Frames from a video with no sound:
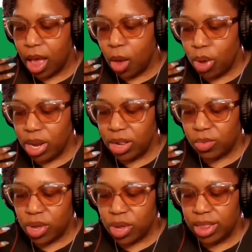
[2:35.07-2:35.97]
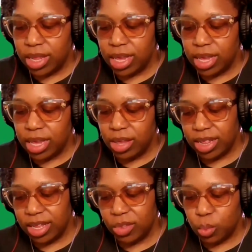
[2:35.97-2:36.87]
What is one thing you
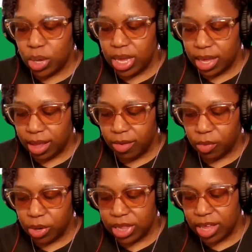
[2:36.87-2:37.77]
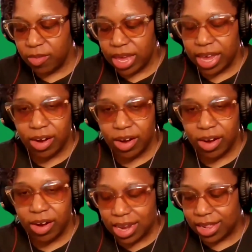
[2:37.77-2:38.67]
did this week for self-care
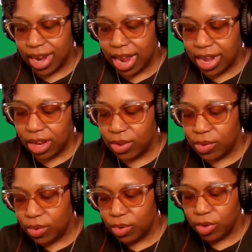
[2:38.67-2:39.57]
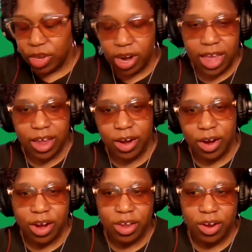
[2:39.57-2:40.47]
that does not include doing your
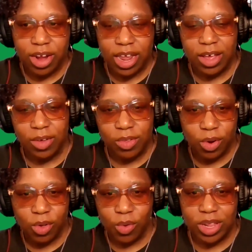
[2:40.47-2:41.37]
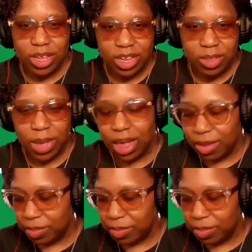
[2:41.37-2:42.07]
hair, your nails, or going to the spa?